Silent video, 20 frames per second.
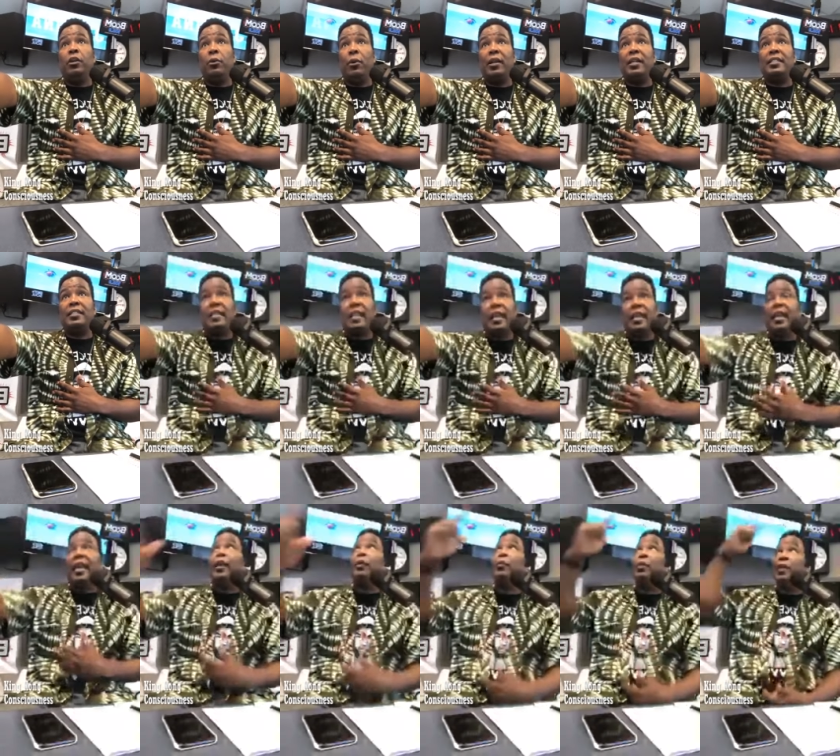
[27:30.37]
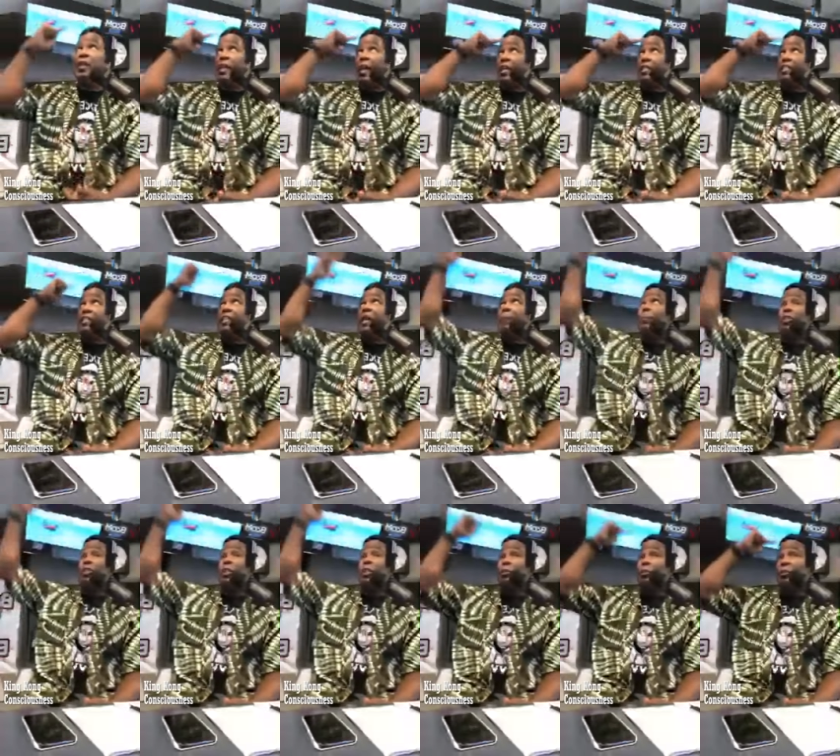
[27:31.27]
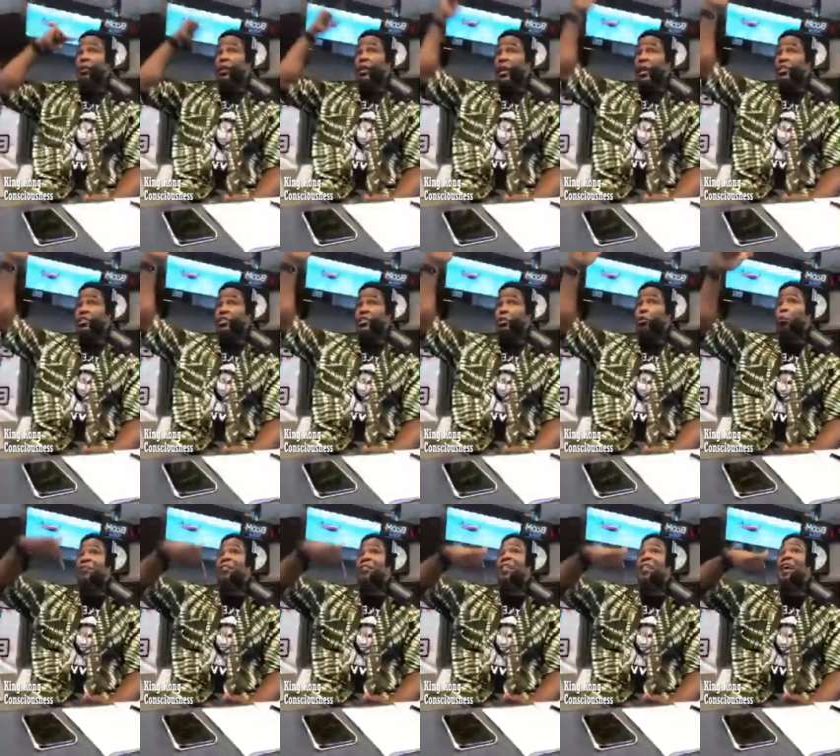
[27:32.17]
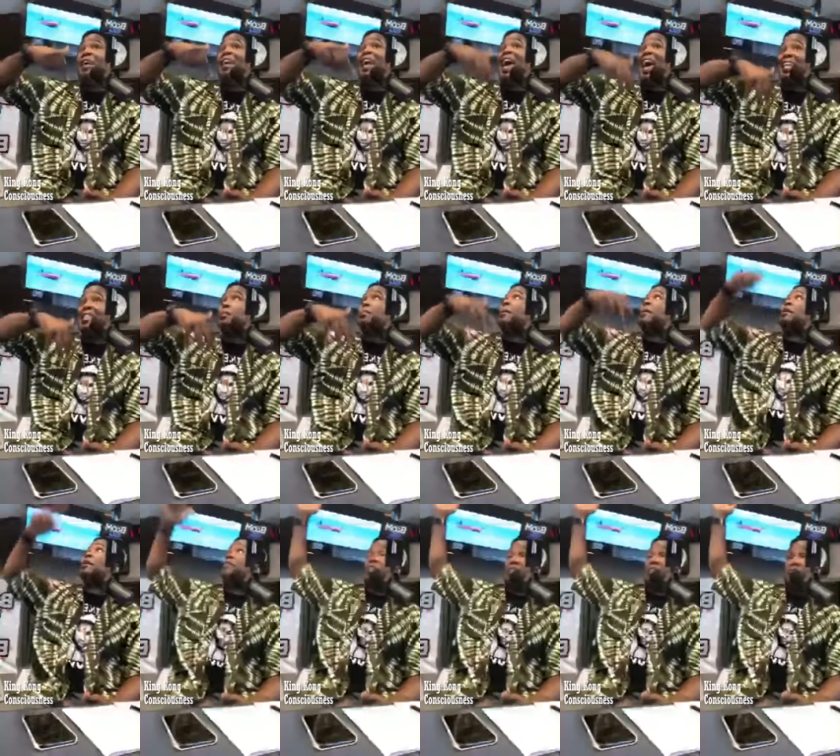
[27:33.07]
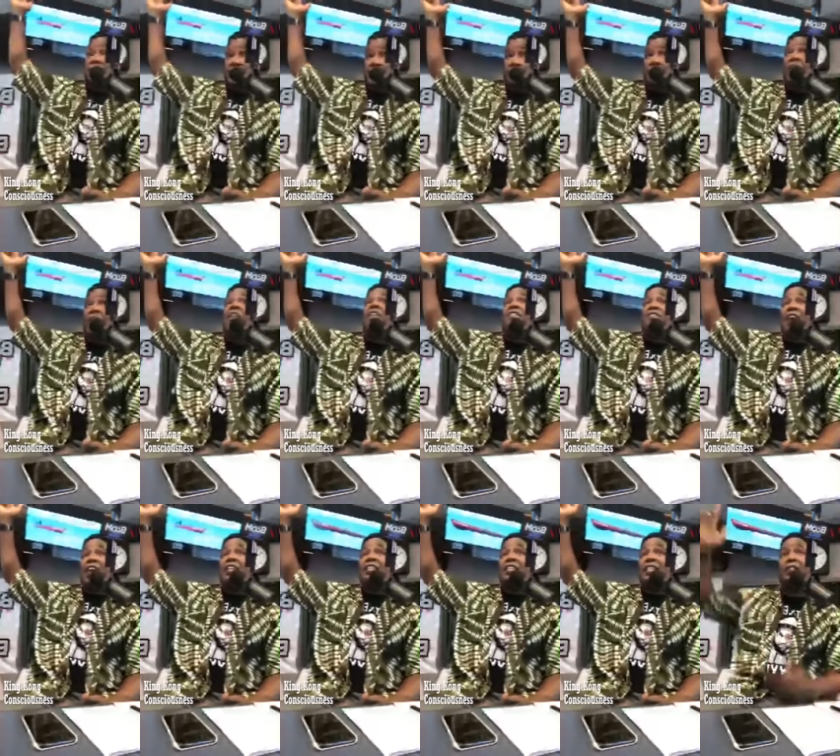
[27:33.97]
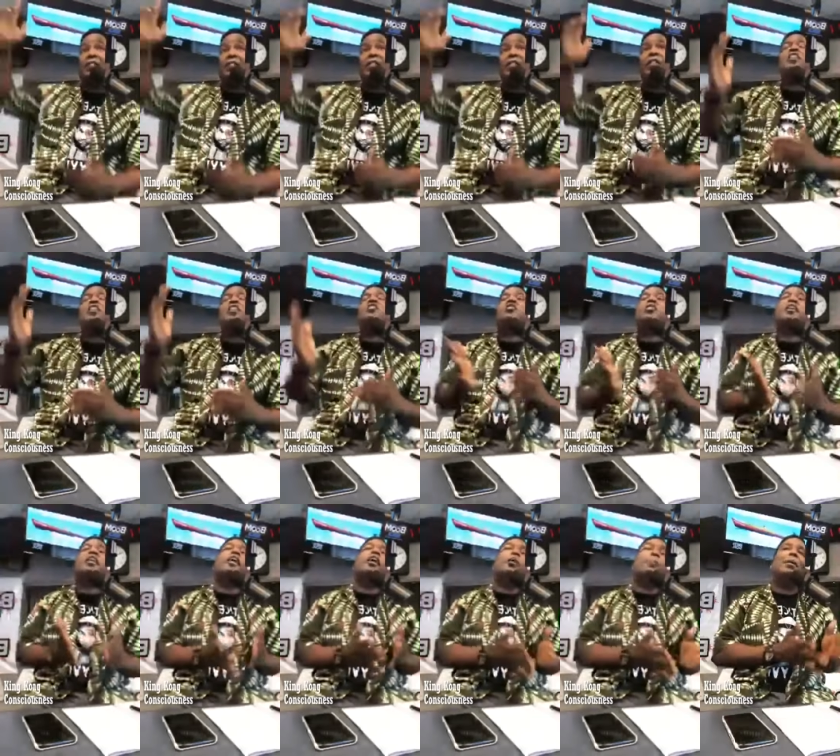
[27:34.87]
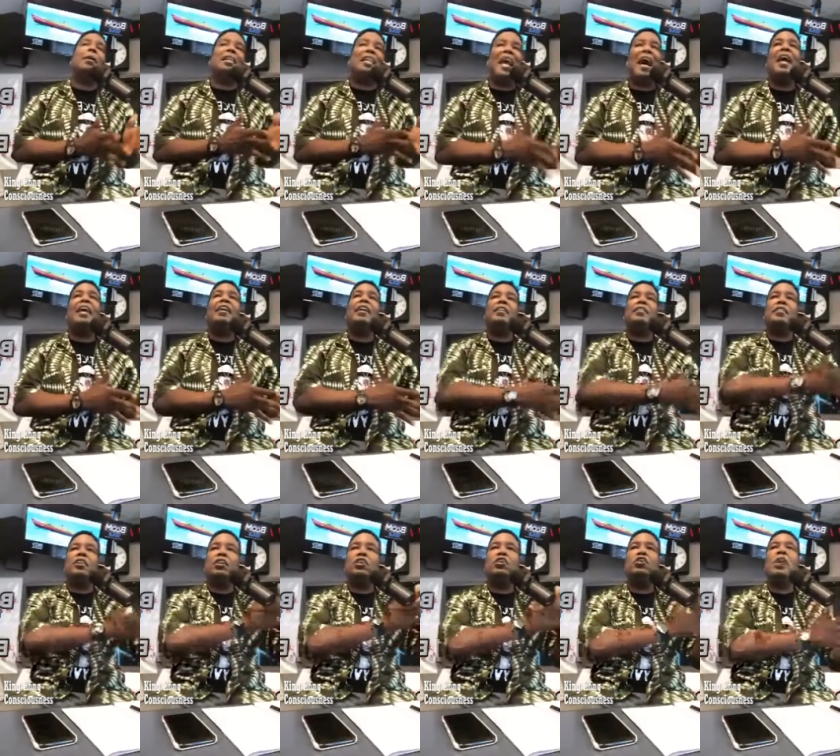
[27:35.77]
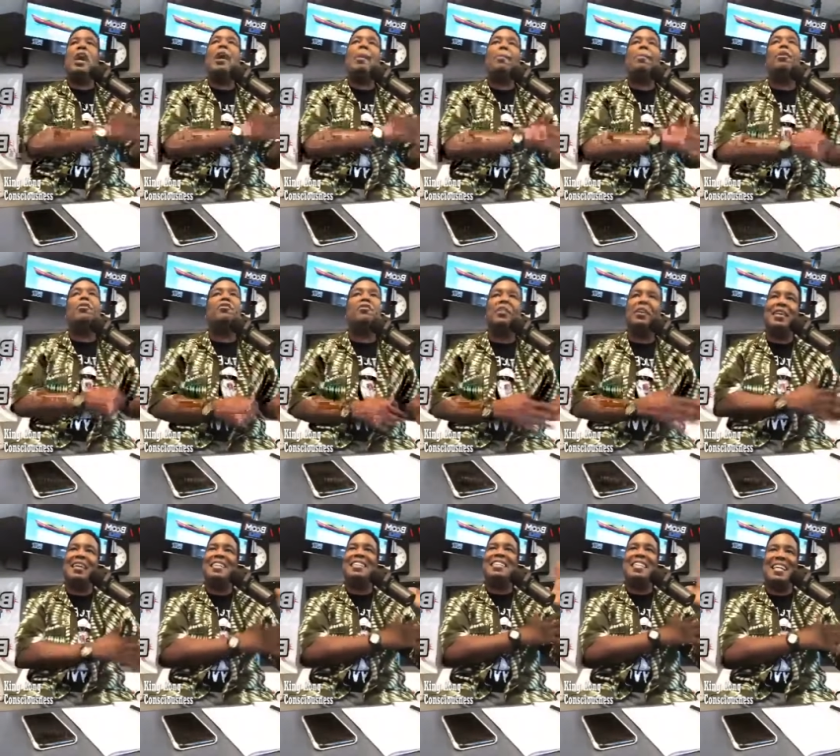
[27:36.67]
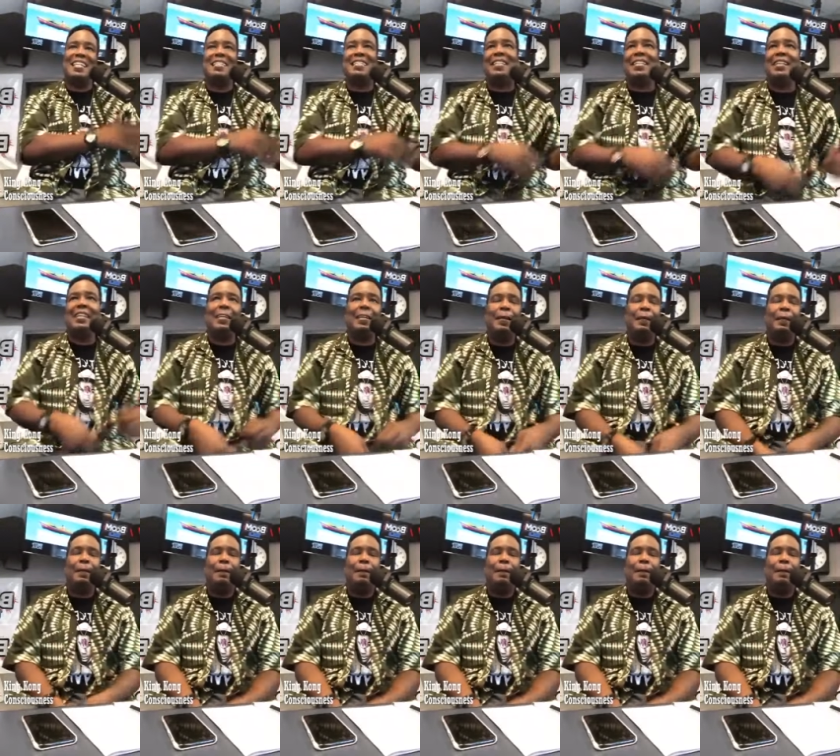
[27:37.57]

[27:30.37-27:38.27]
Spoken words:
You understand? And we establish a communication with that aspect of ourself that is in heaven so they can help align us to our perfect destiny.